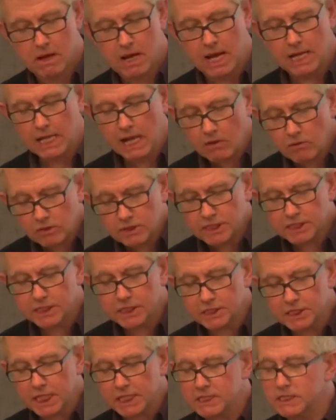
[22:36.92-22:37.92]
And I want to
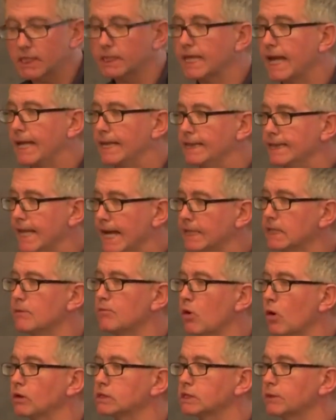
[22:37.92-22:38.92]
suggest that that latter
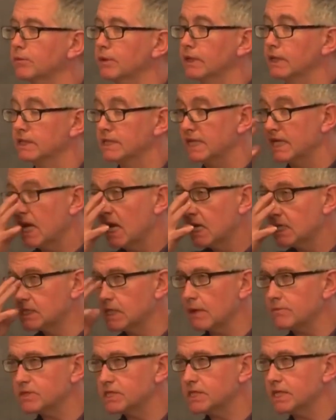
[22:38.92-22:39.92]
possibility,
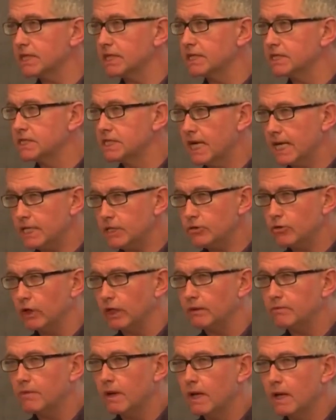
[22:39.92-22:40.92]
subsidy
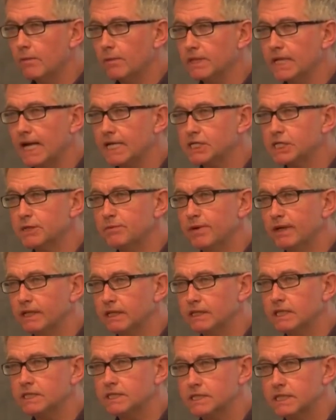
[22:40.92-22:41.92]
continuing but actually being
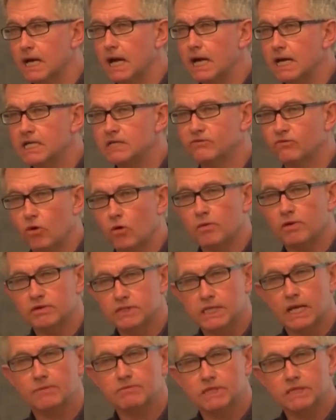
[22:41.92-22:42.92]
a disguised form of
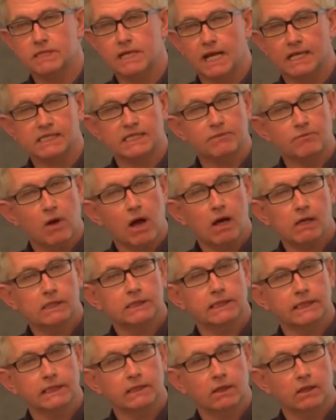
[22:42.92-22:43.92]
subsidizing
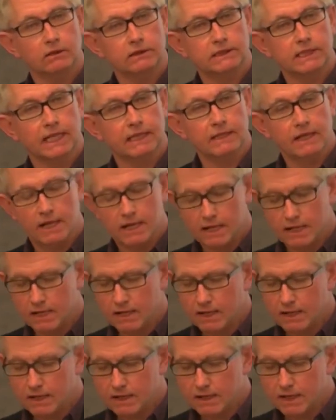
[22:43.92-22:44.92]
marketing content,
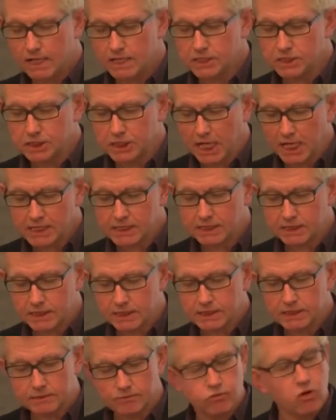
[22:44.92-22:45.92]
is just
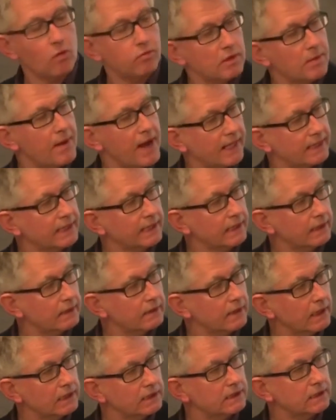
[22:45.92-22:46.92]
as problematic
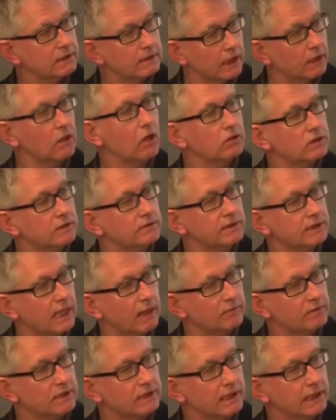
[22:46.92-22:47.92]
as the loss of
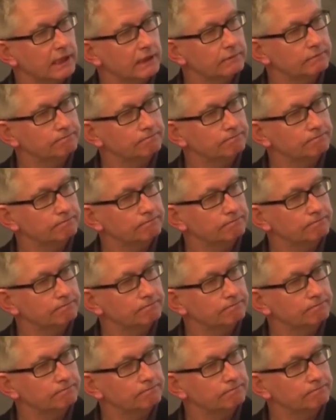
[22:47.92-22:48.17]
subsidy.